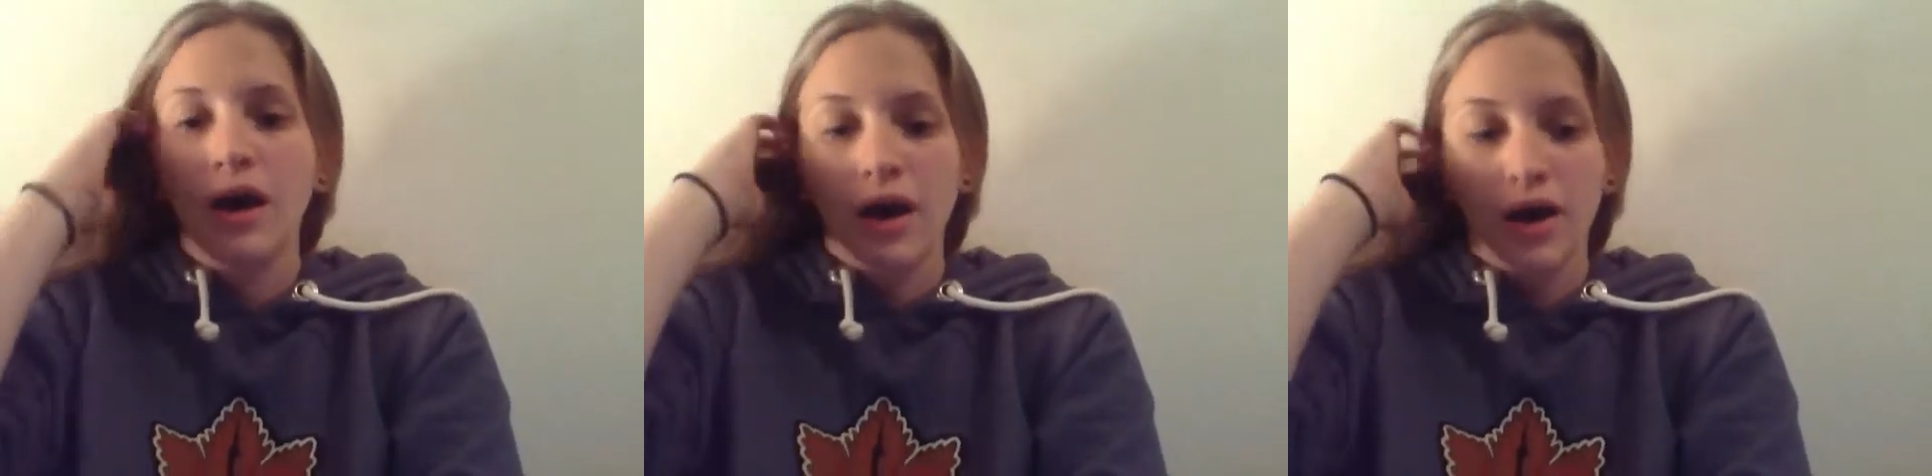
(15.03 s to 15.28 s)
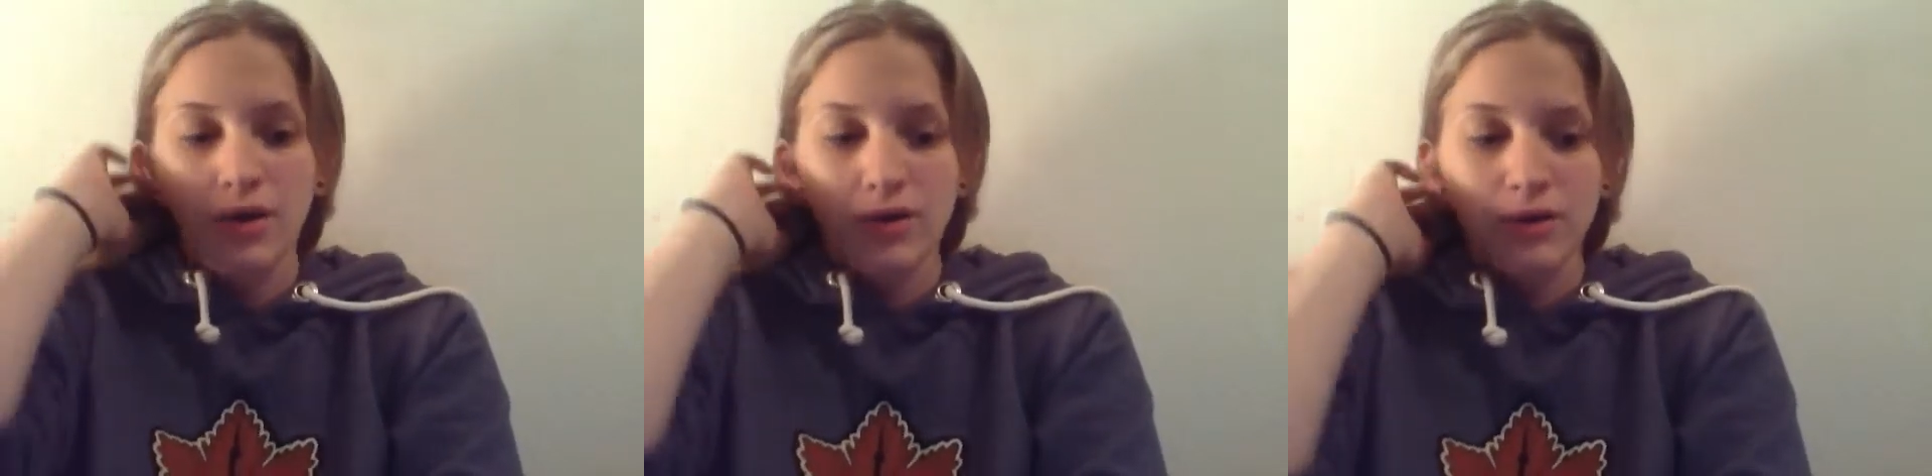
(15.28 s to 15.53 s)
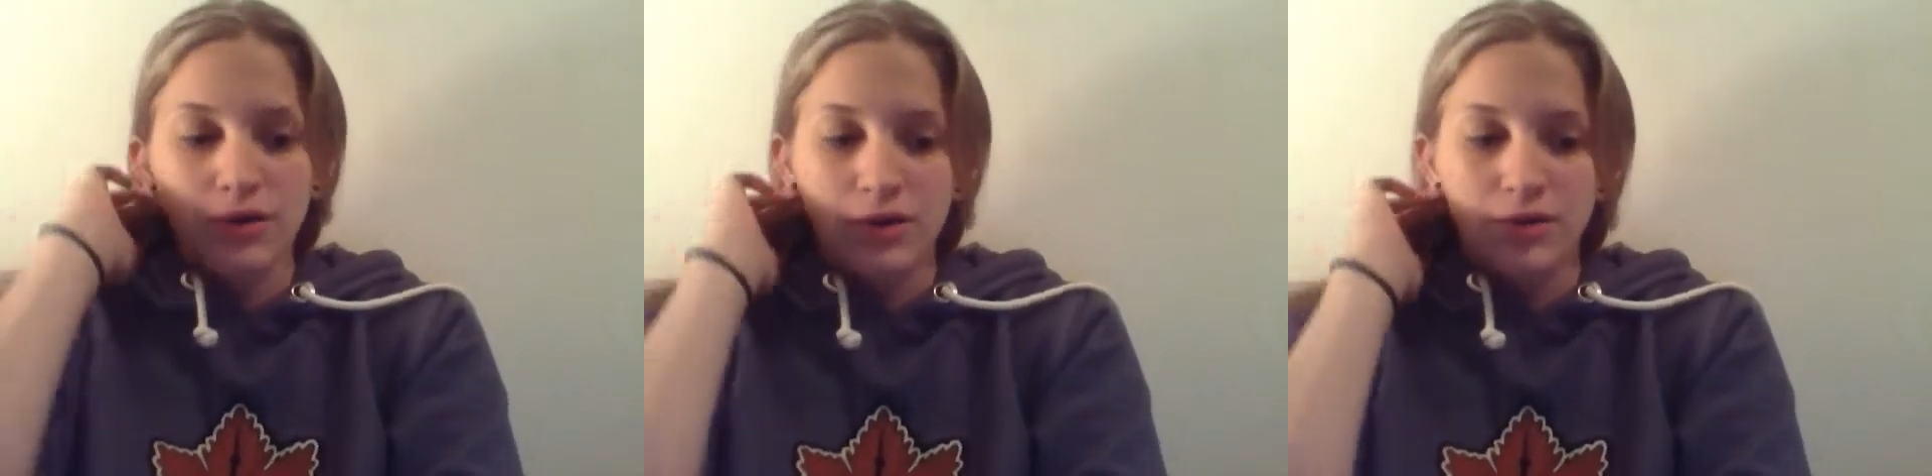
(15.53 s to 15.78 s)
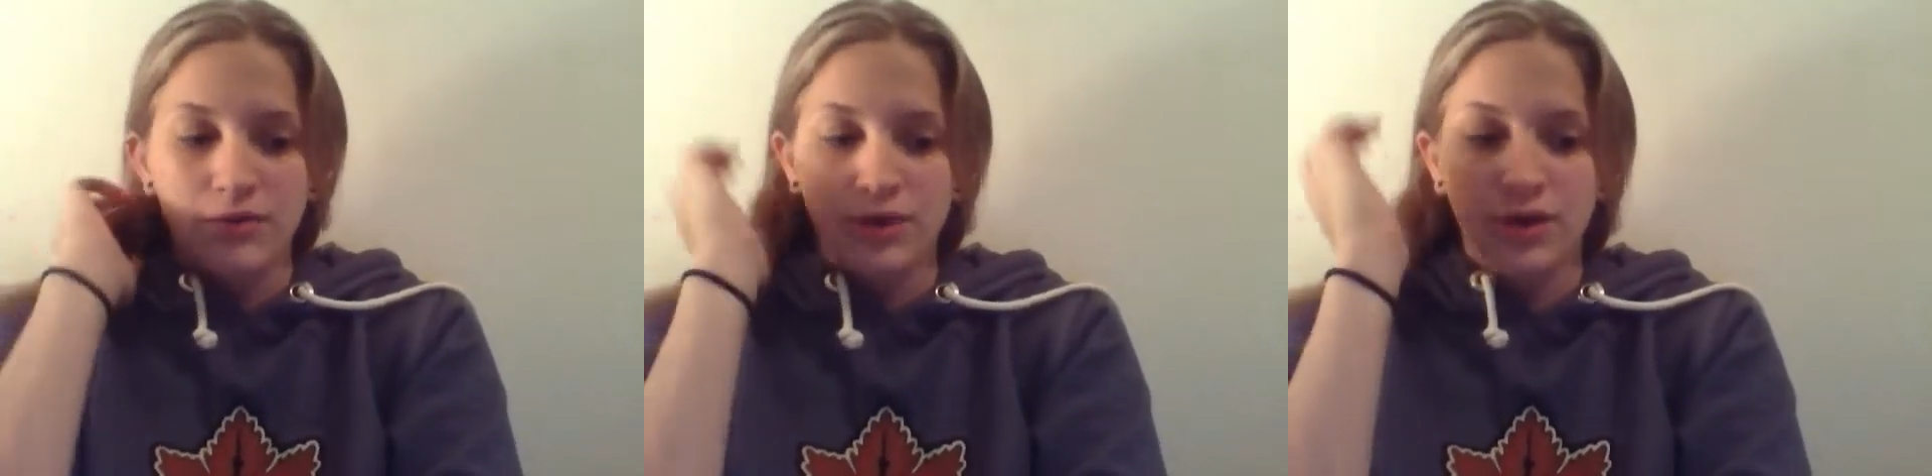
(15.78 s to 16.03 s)
out
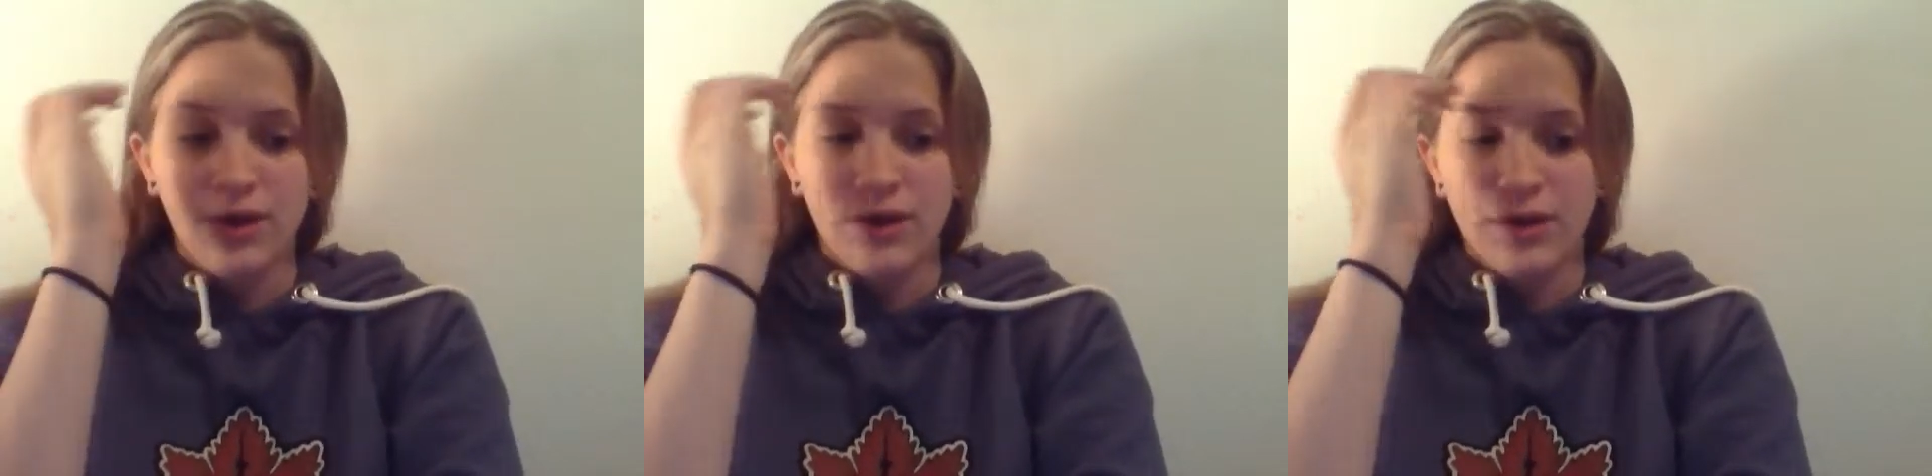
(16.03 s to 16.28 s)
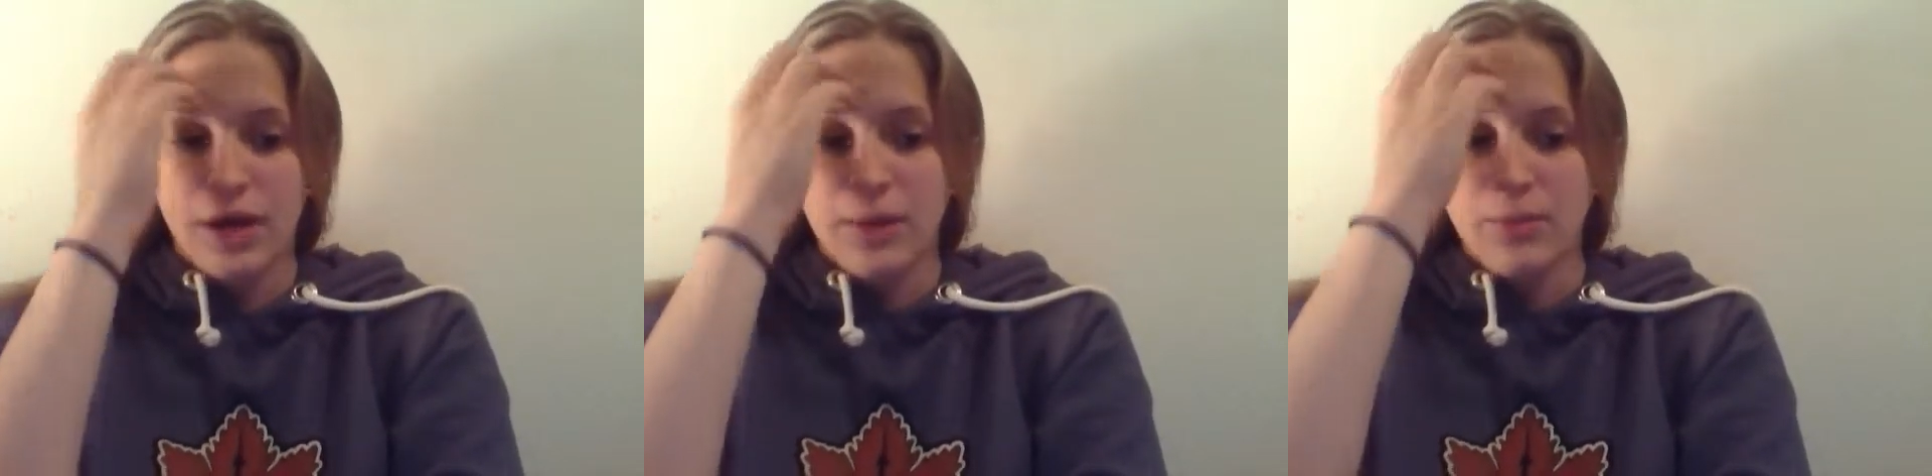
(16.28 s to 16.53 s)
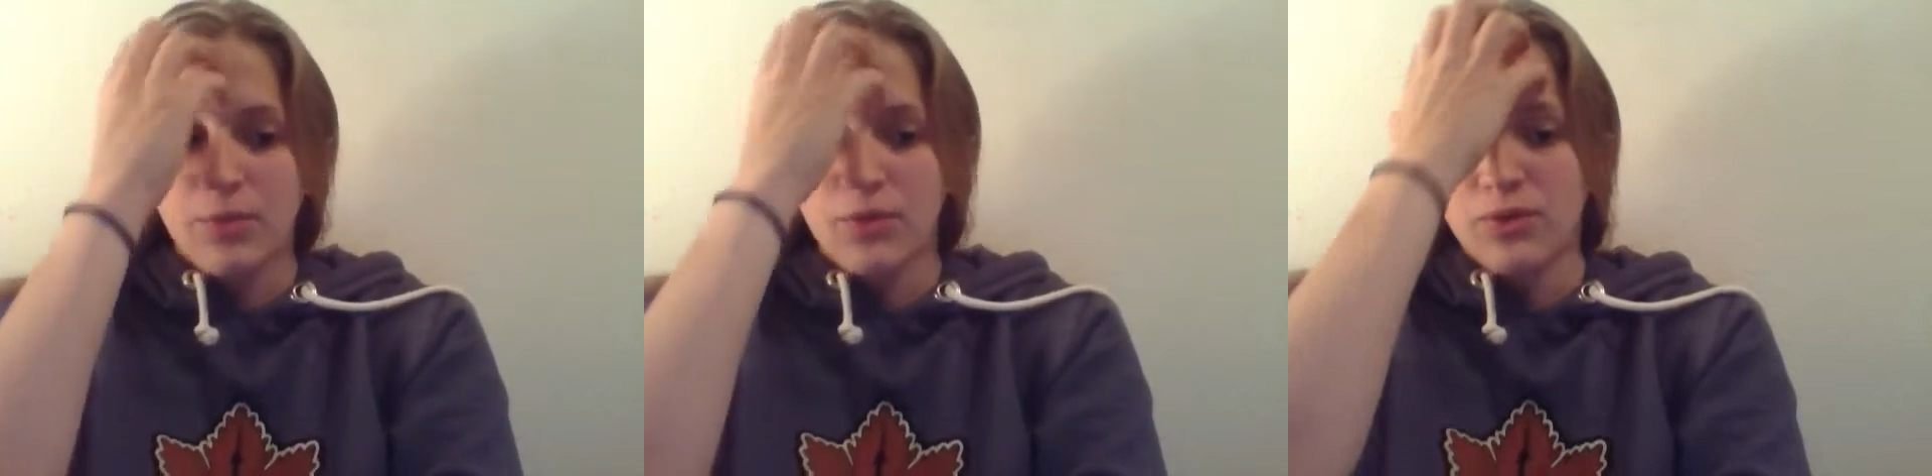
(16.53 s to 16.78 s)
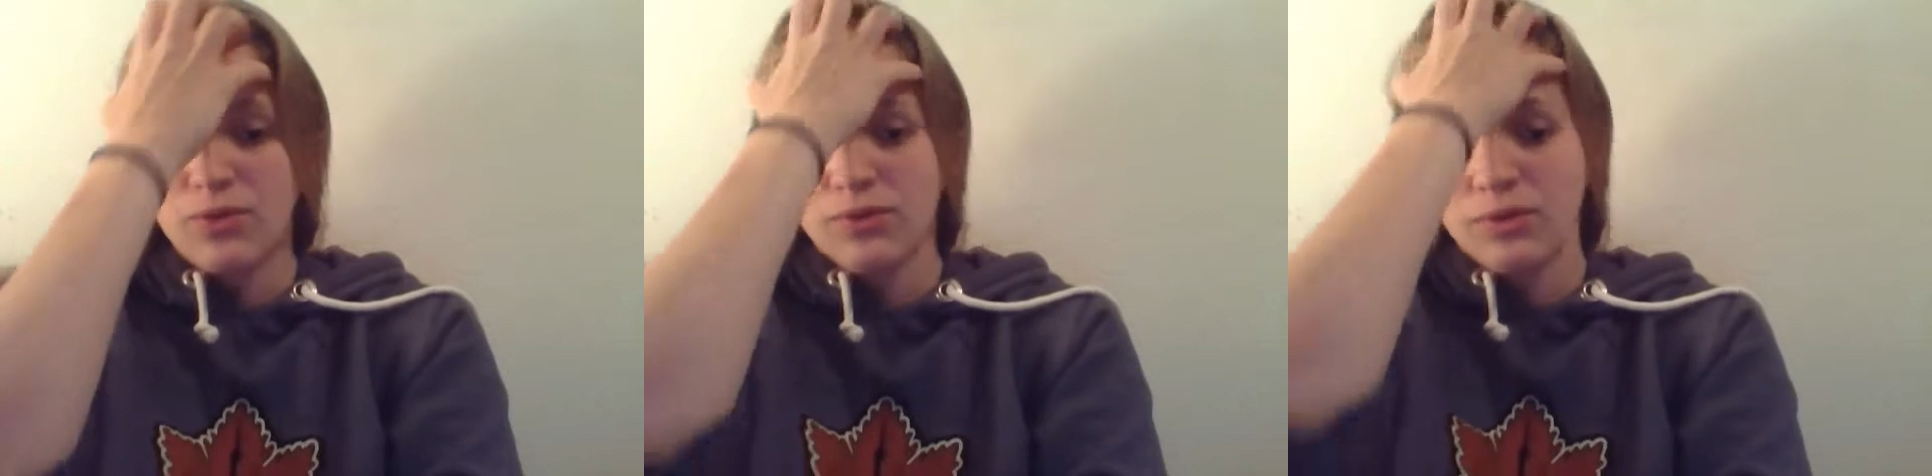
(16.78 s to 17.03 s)
of
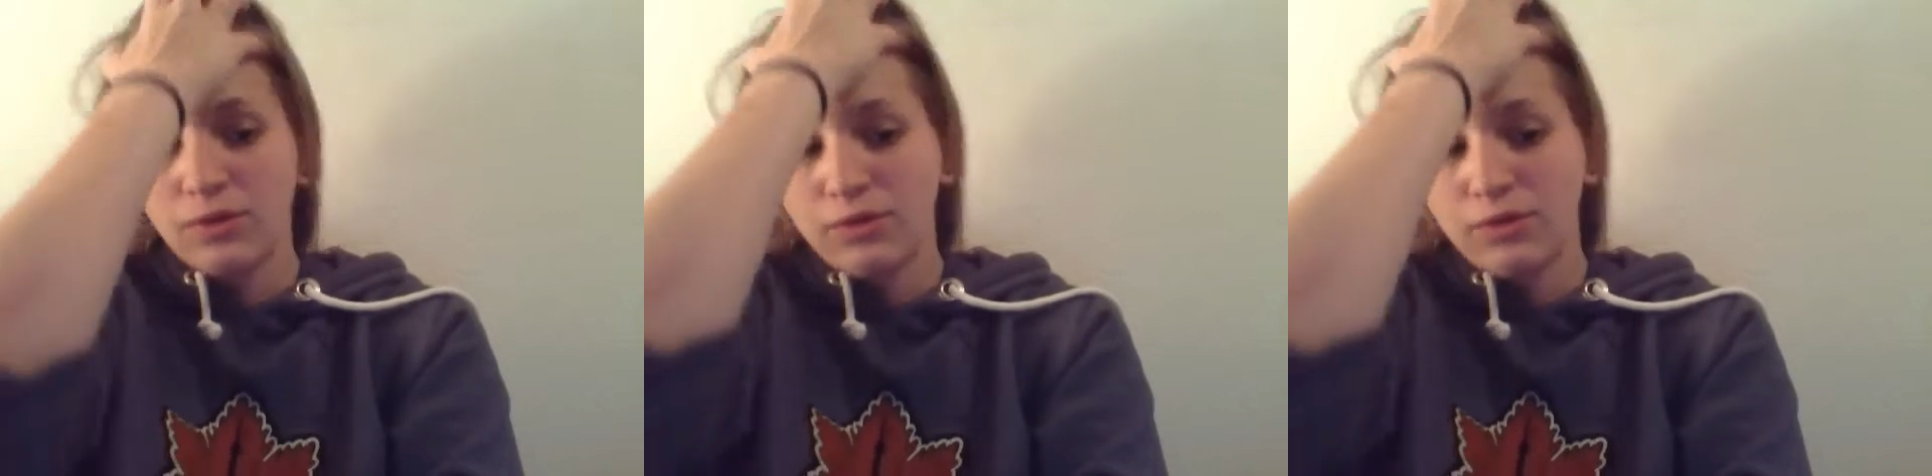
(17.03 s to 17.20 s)
Cameroon,